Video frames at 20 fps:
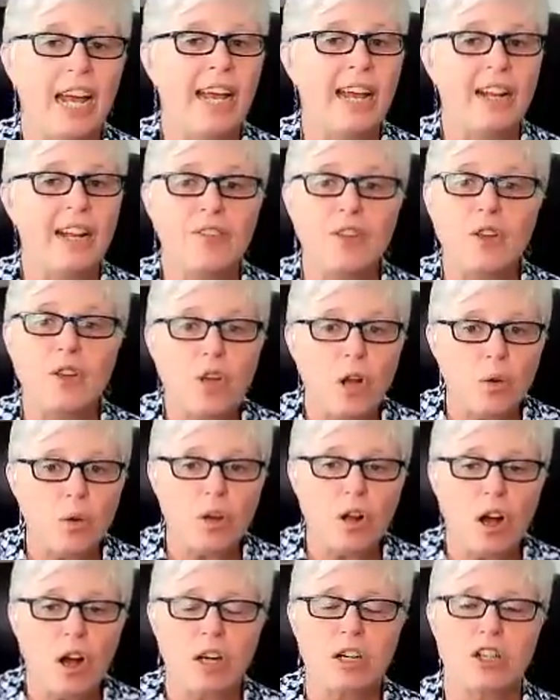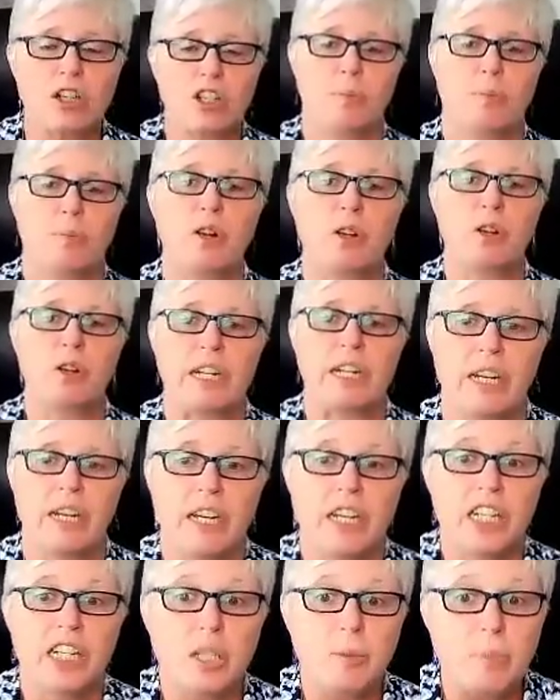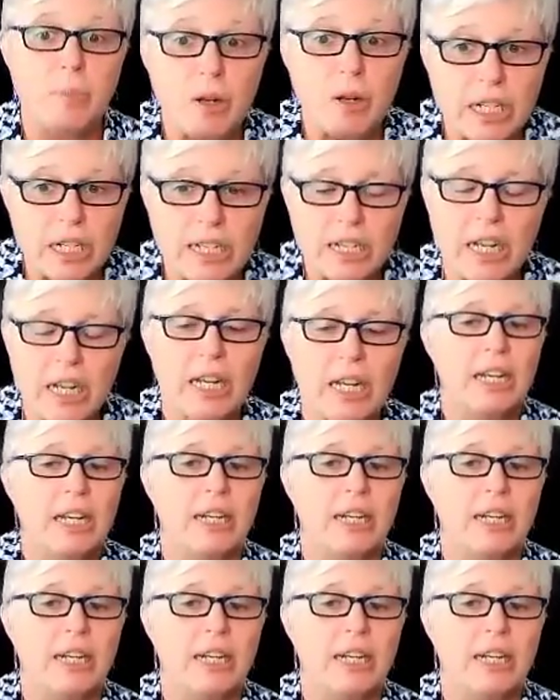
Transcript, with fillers: And if you don't honor spirit, spirit,